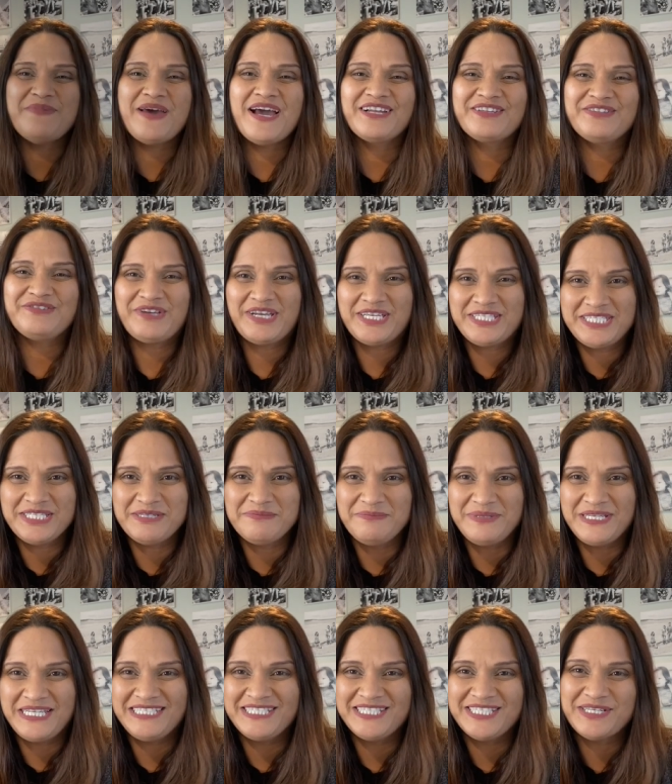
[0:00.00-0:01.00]
back to A
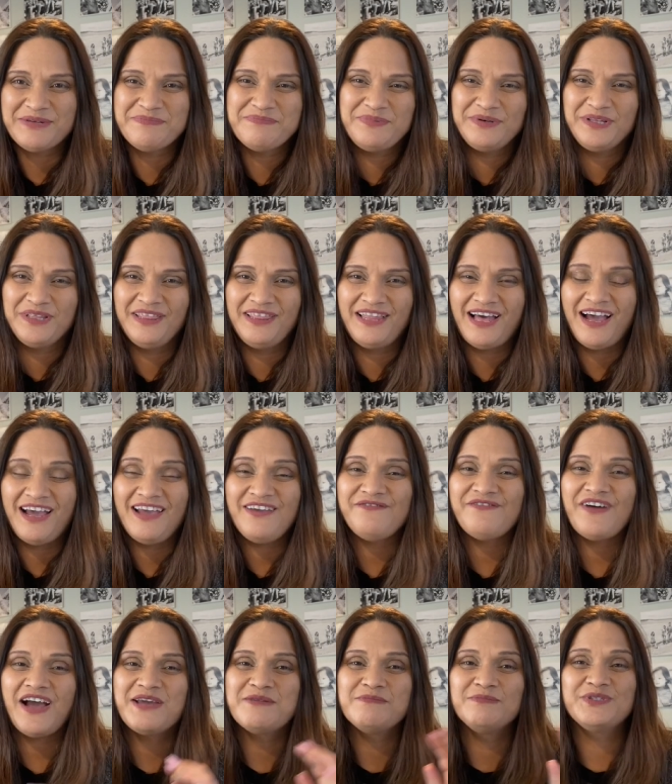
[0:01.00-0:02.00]
Simply Simple Life.
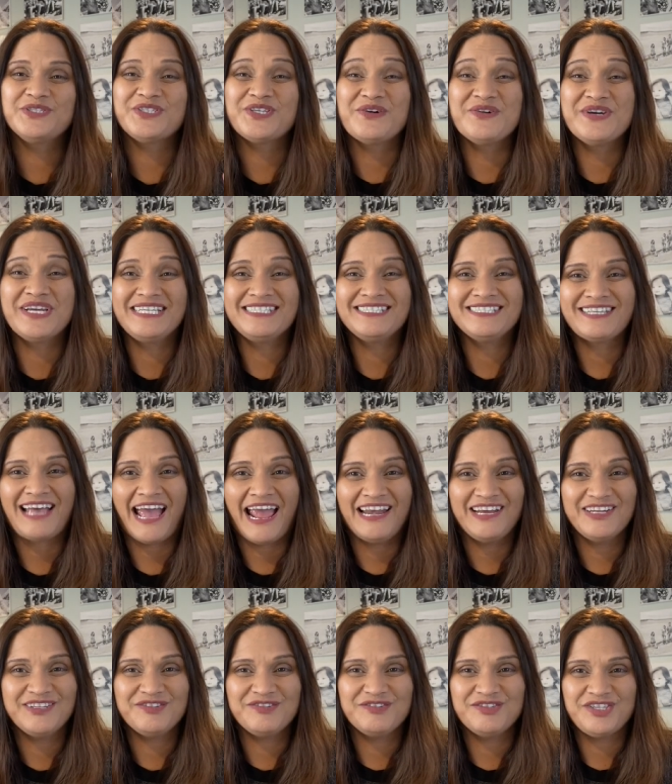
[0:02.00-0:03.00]
I'm so
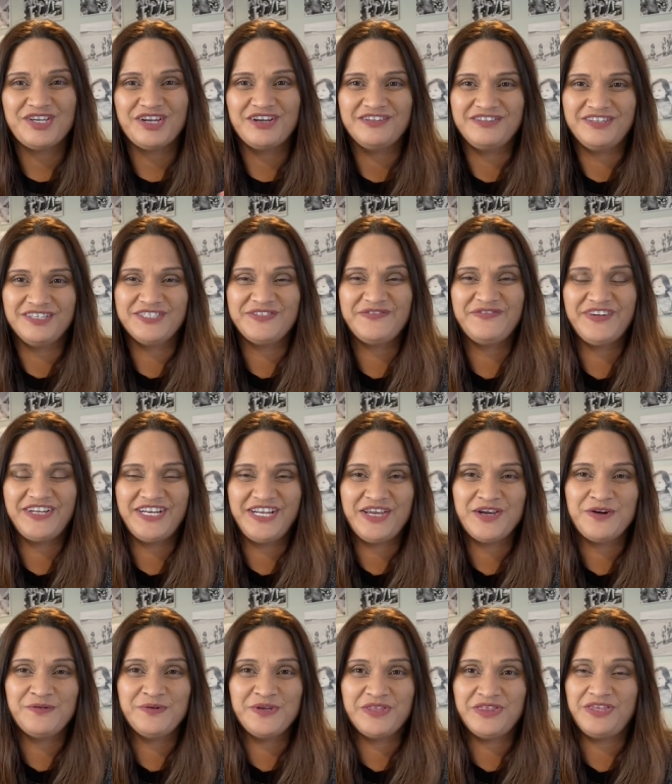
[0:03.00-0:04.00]
excited to share this
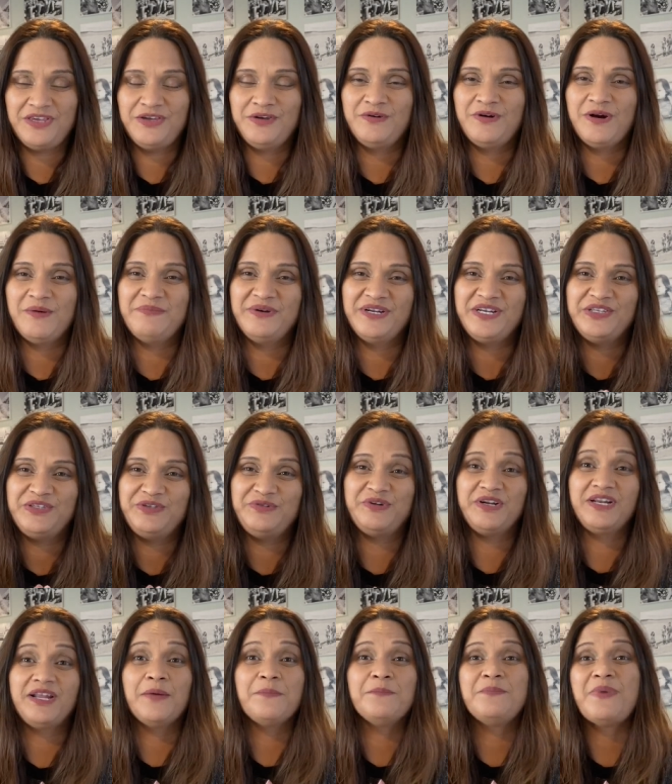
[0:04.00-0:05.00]
video with you. I'm gonna do
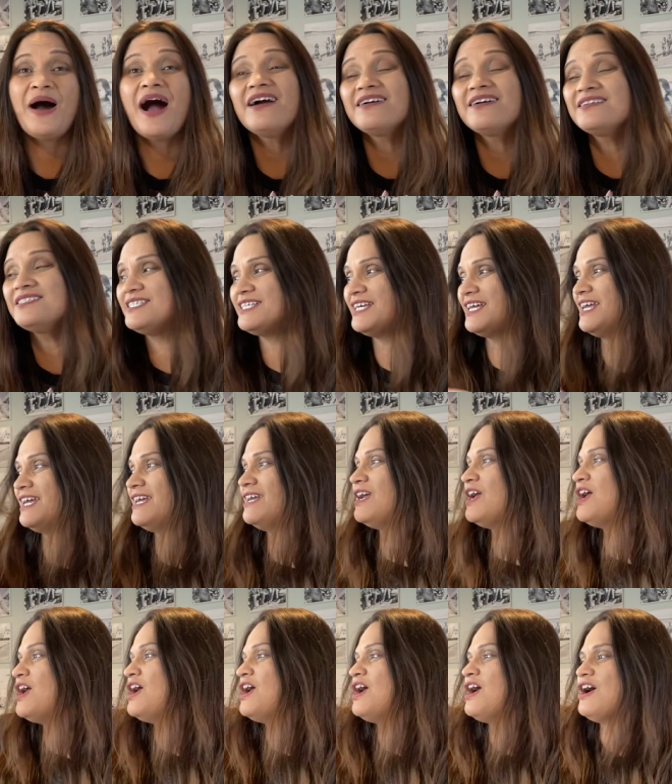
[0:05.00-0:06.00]
an
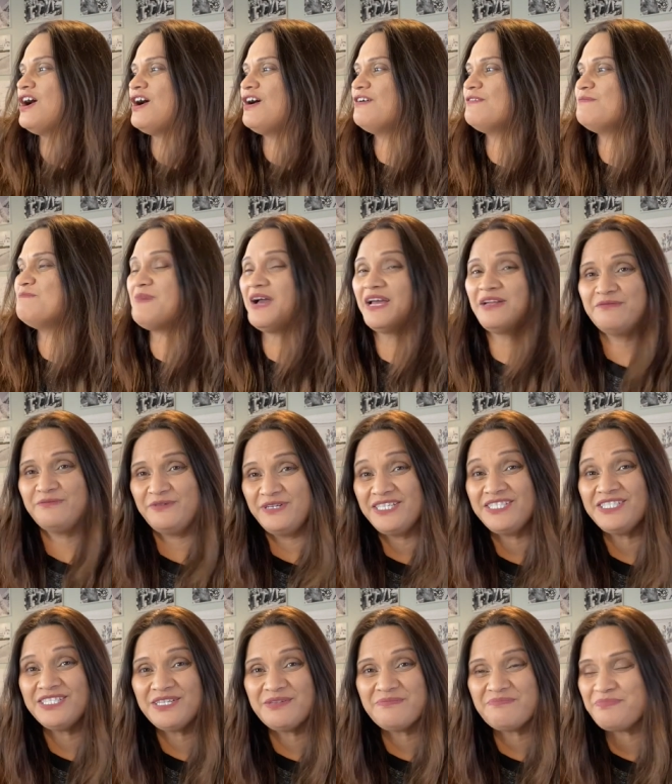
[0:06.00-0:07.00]
unboxing of my
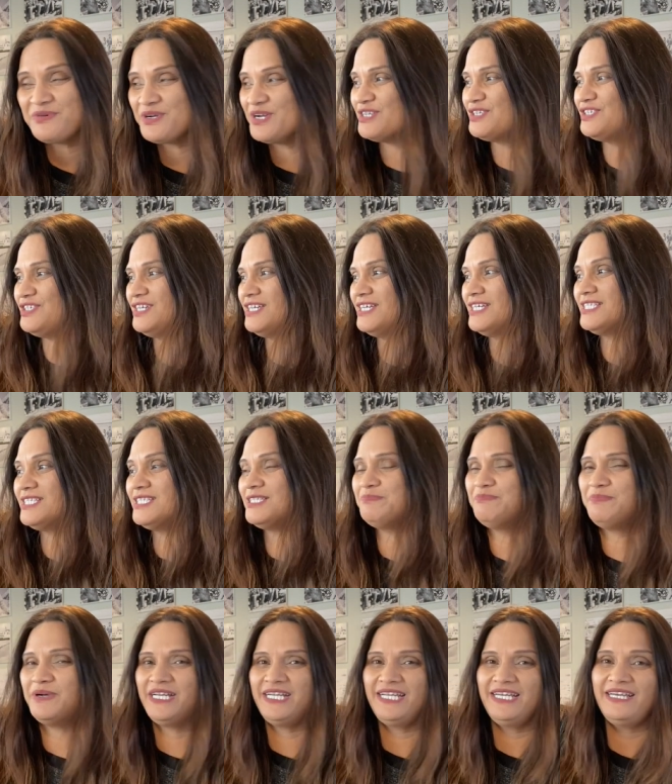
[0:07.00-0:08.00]
recent purchase,
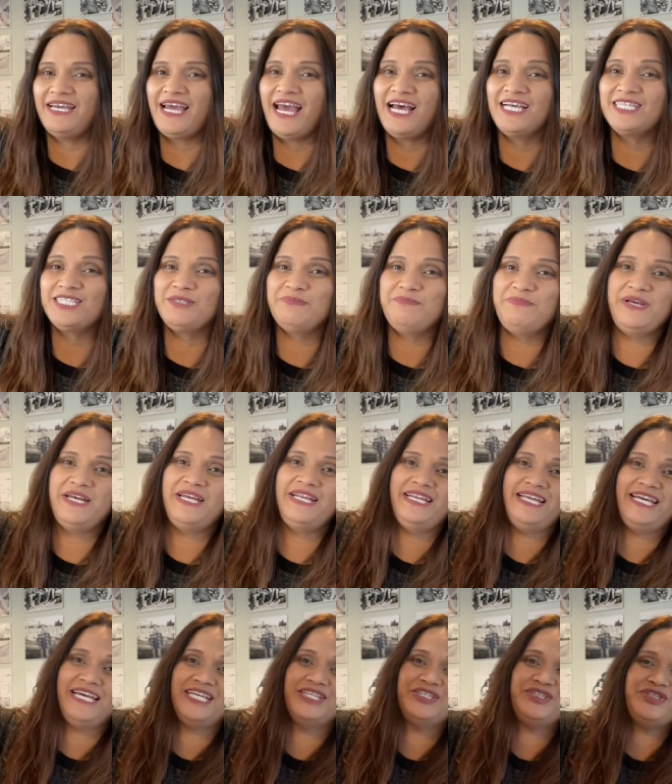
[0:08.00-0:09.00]
but it has
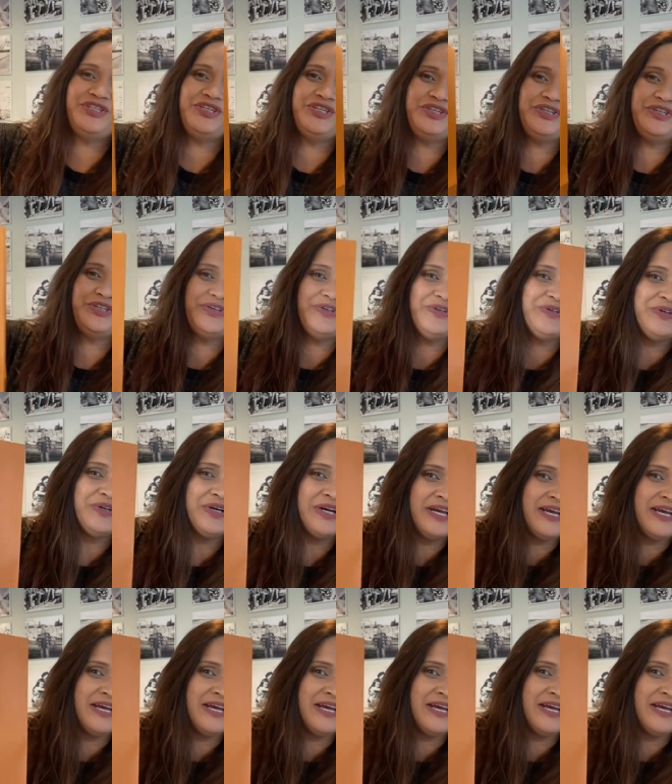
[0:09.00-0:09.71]
been into